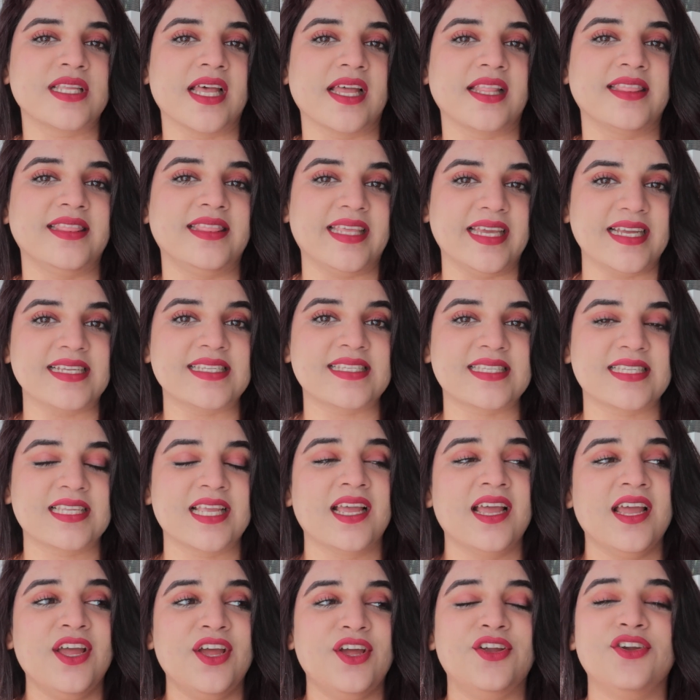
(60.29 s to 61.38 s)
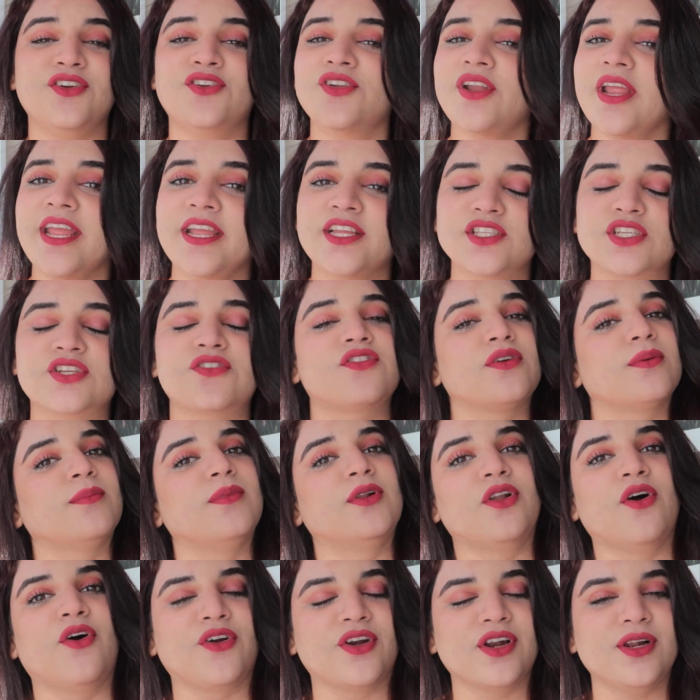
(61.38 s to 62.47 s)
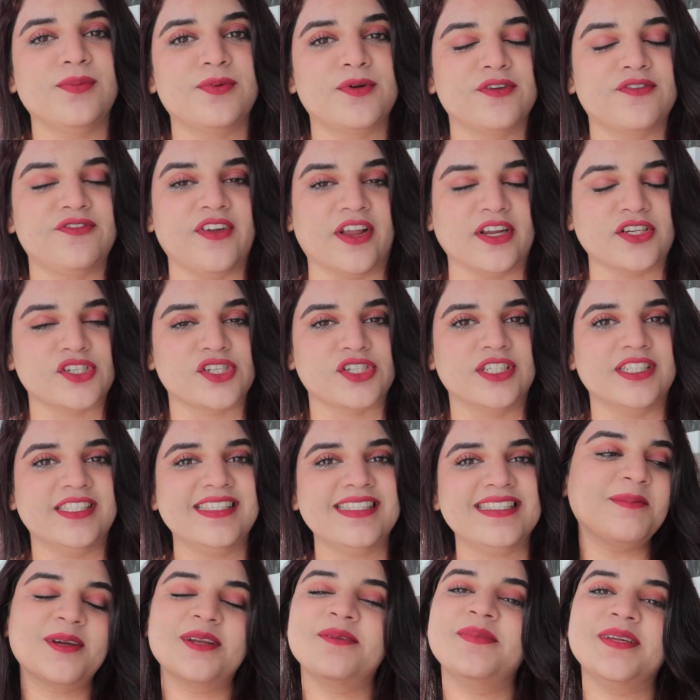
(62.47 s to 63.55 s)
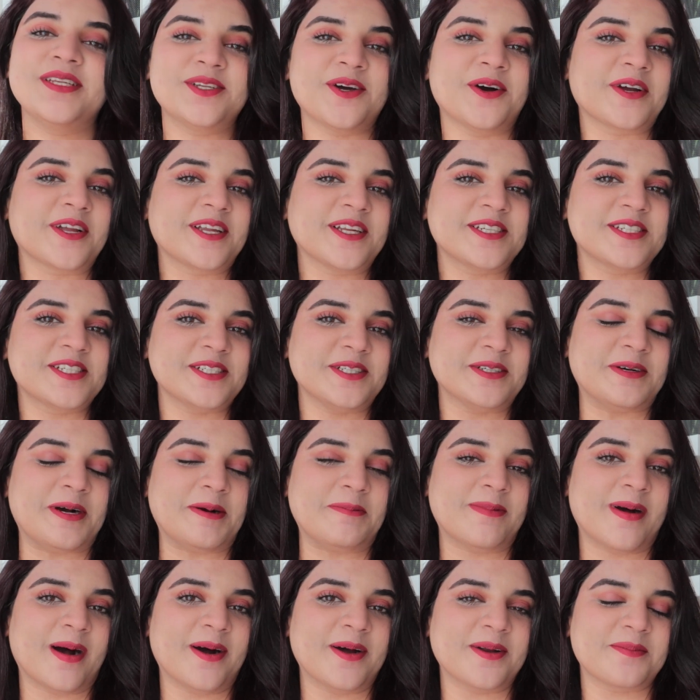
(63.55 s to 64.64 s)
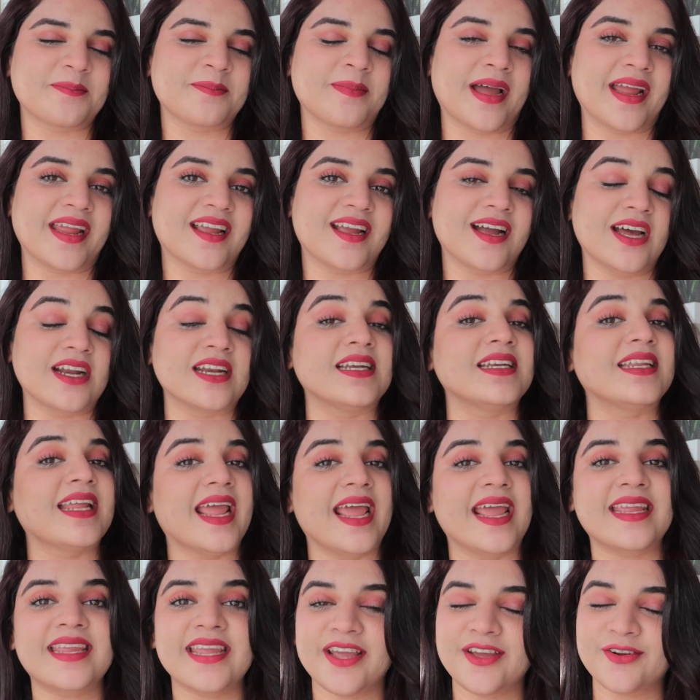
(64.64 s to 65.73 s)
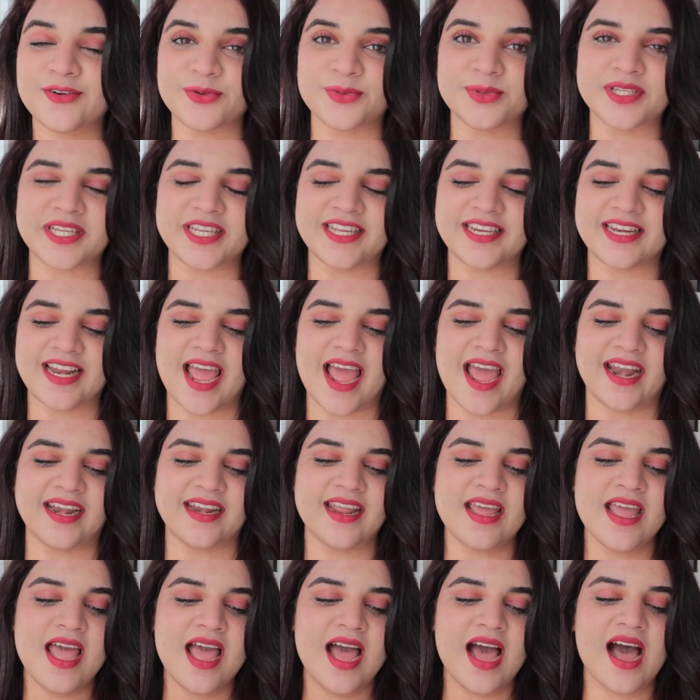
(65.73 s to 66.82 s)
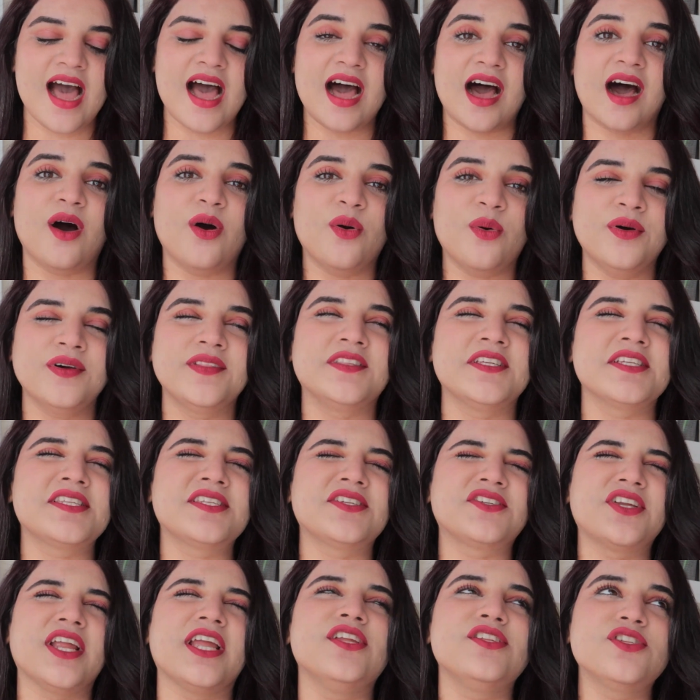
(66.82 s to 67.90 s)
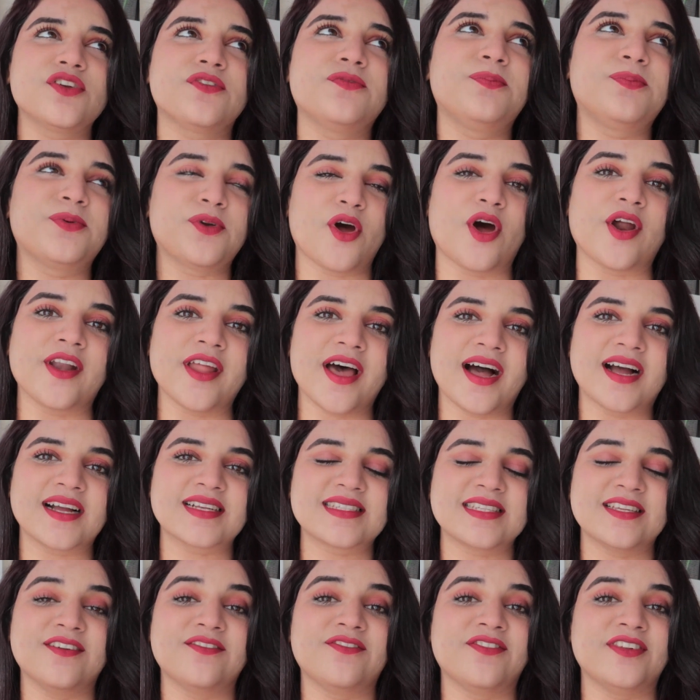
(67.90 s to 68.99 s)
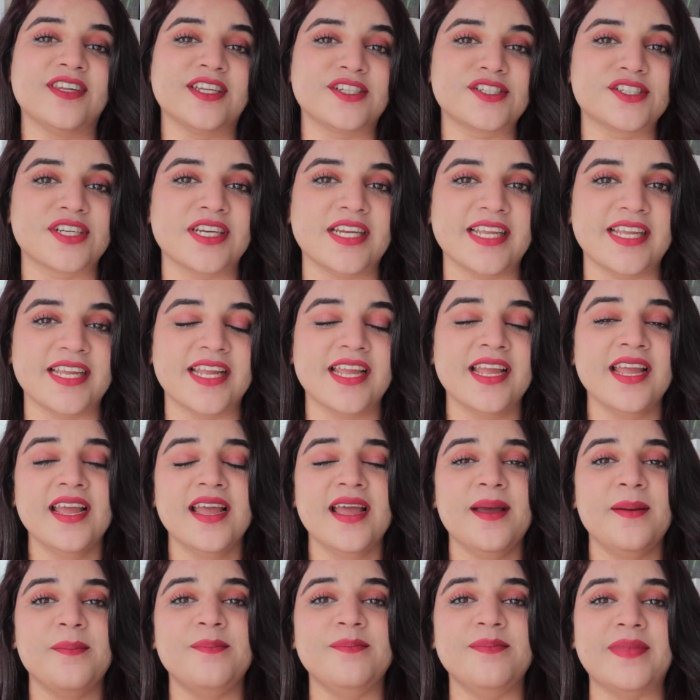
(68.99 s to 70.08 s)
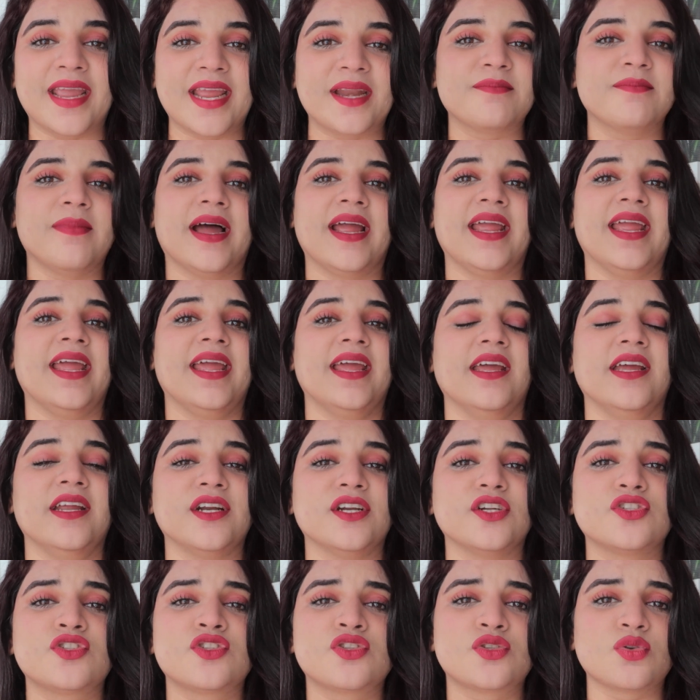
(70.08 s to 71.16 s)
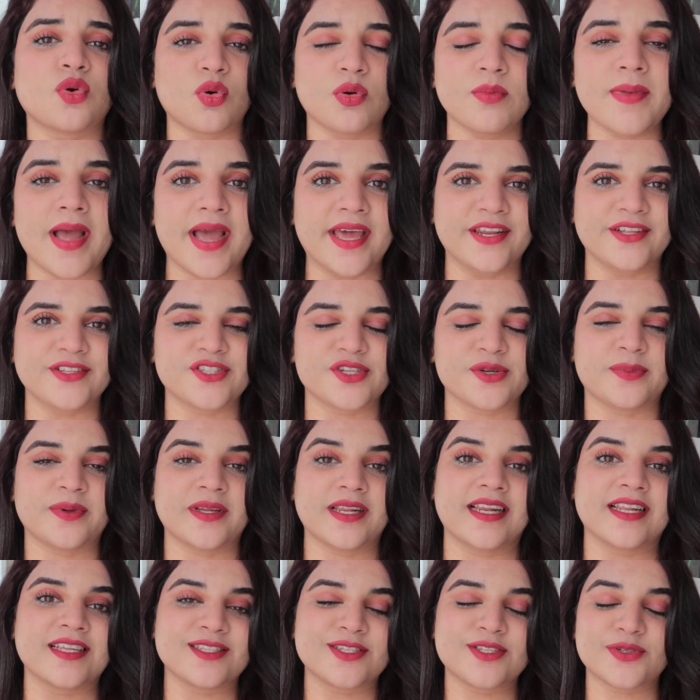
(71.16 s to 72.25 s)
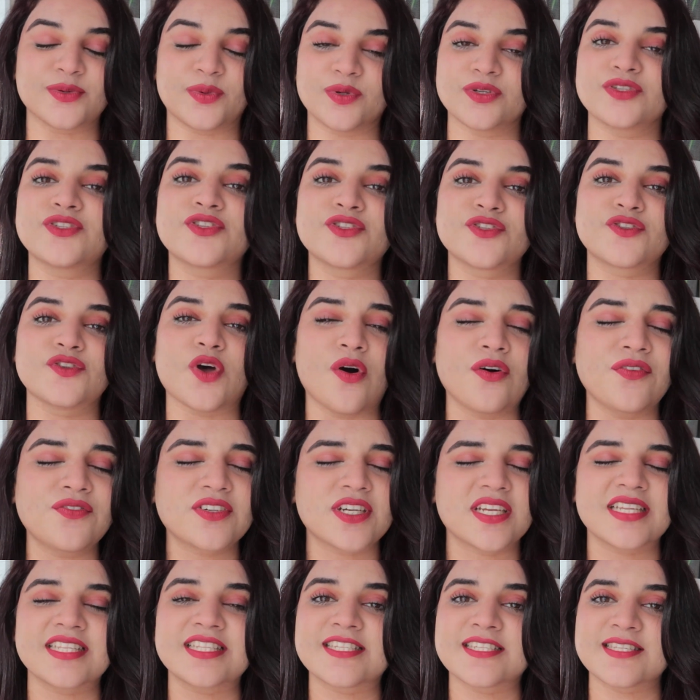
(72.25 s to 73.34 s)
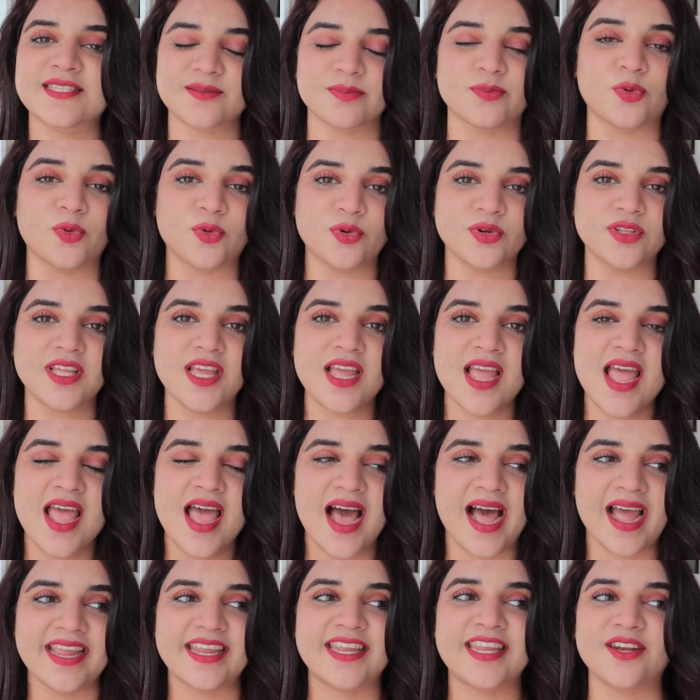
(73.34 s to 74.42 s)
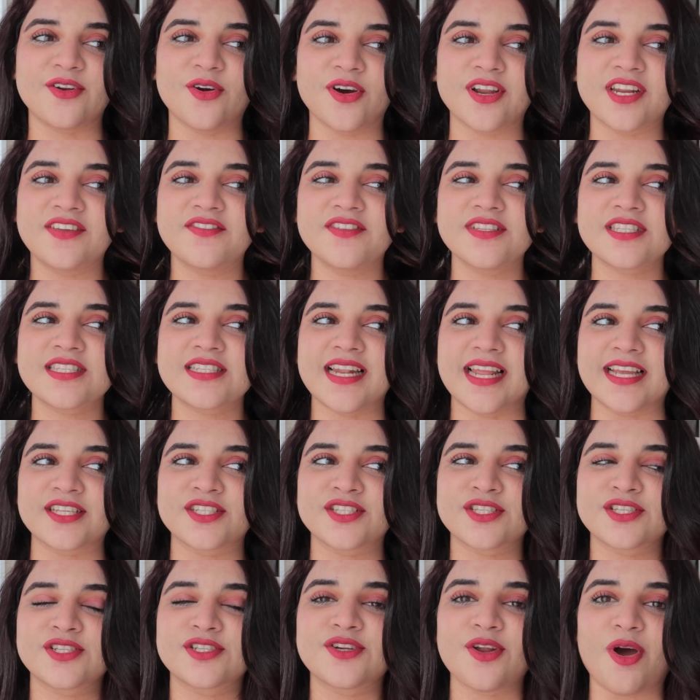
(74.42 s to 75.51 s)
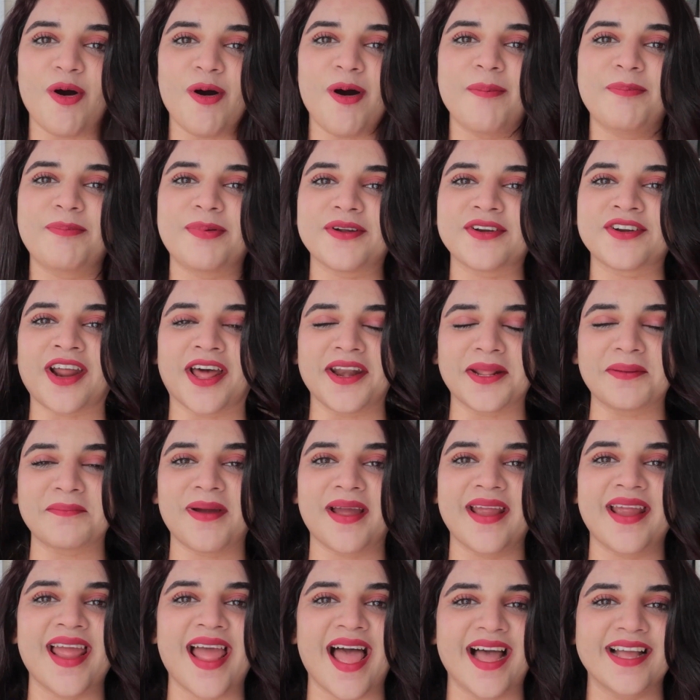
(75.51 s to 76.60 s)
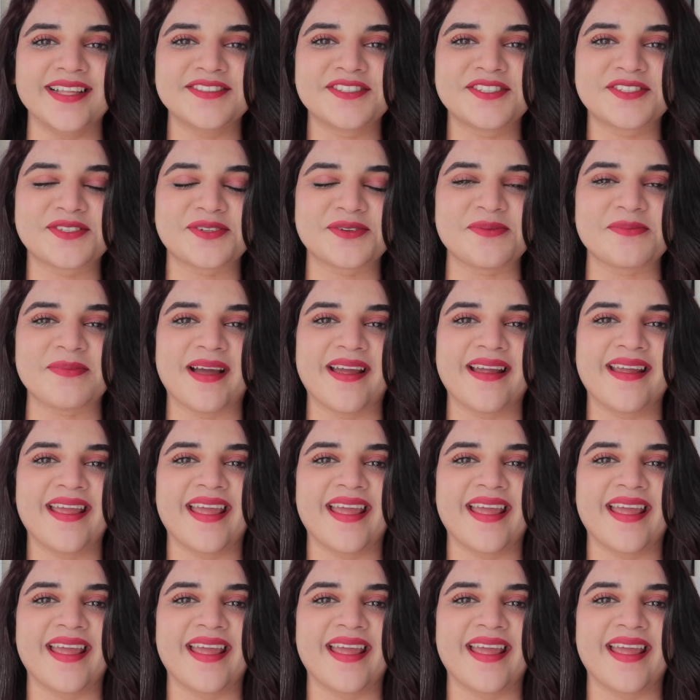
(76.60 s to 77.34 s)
this range from Loreal Professional. I'm going to be talking to you about my current hair care routine and how this range of products have literally made my hair so manageable and so soft and smooth. I cannot even like stop running my hands through my